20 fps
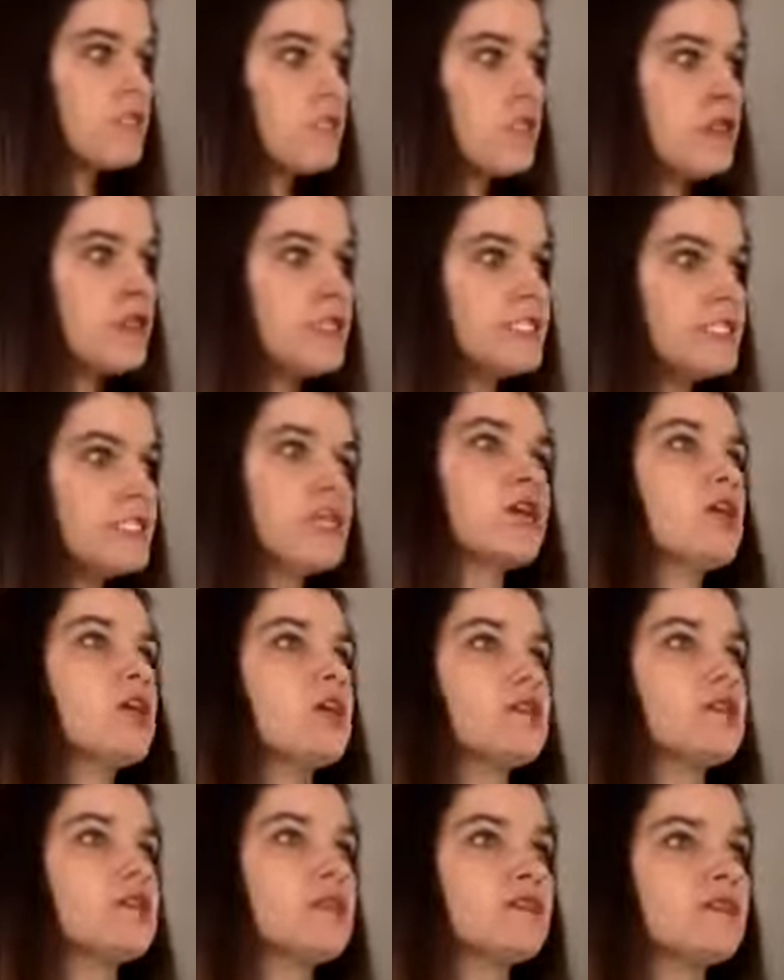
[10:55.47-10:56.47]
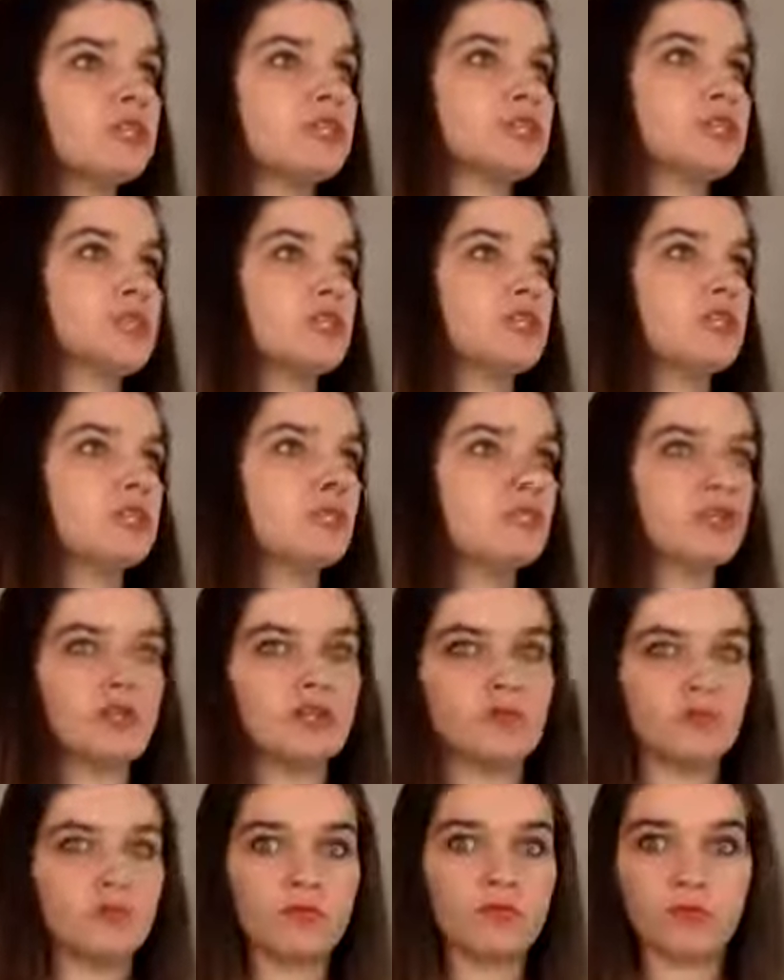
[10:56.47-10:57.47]
until eventually
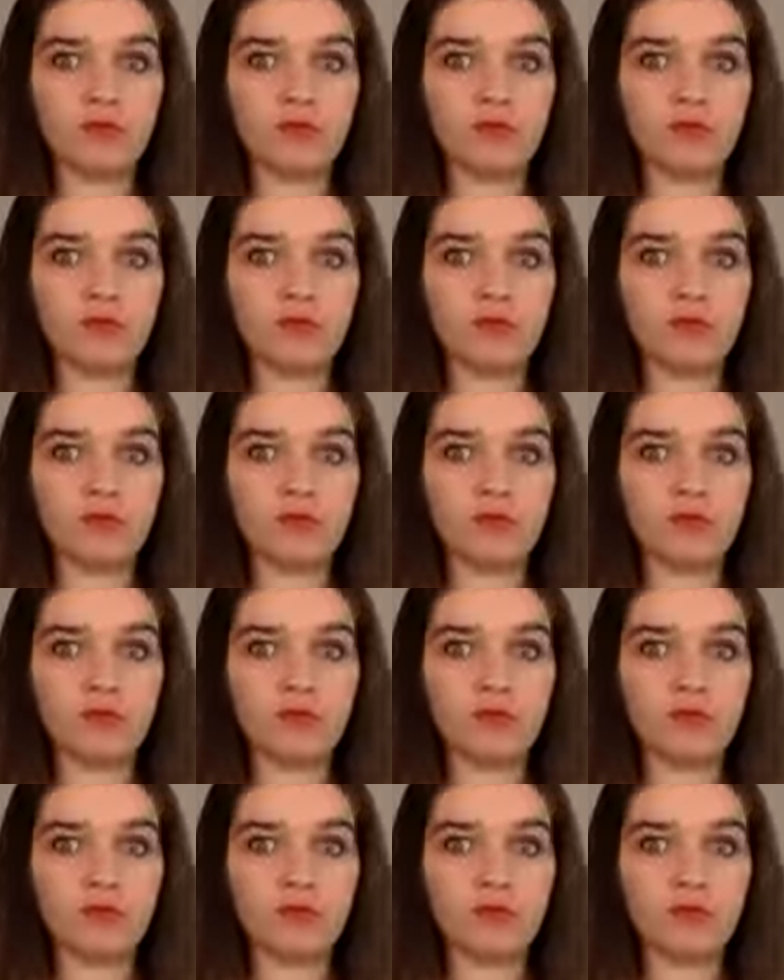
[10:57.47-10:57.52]
we,